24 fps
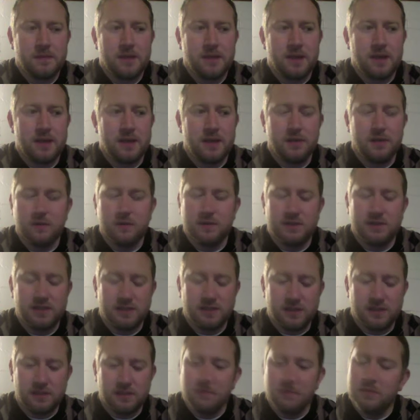And it was
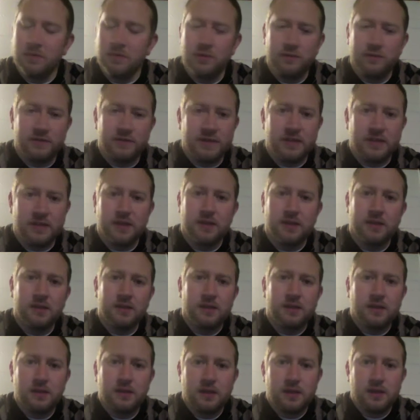just a moving
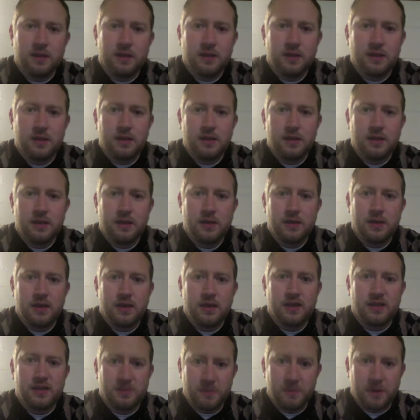
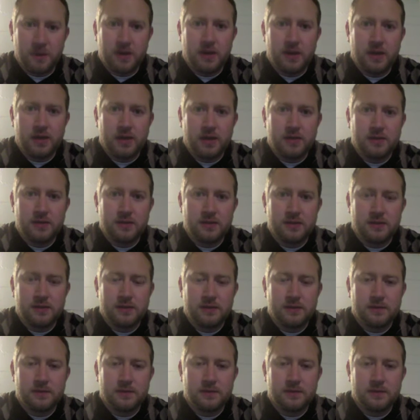experience